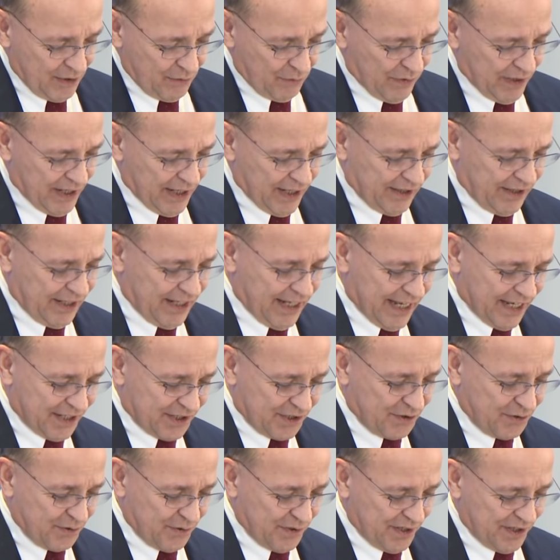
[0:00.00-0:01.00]
Well, the
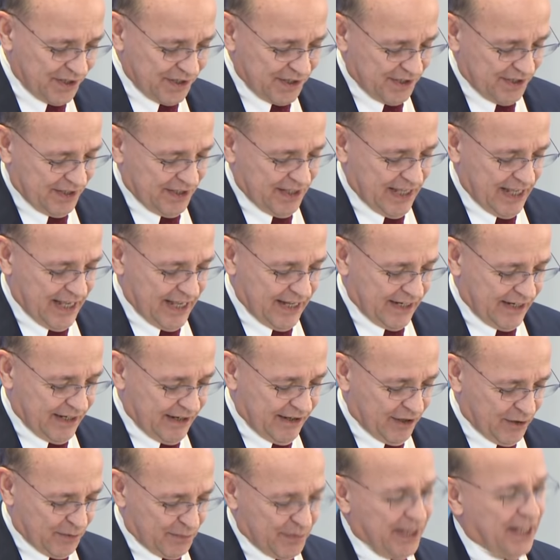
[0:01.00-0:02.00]
answer is
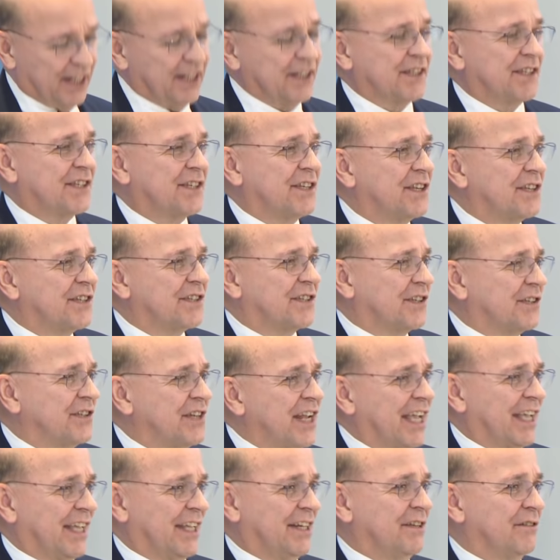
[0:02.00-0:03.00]
that their balance is
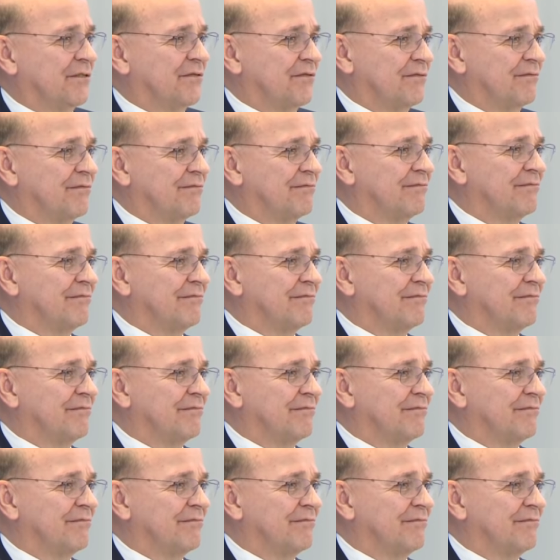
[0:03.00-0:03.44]
negative.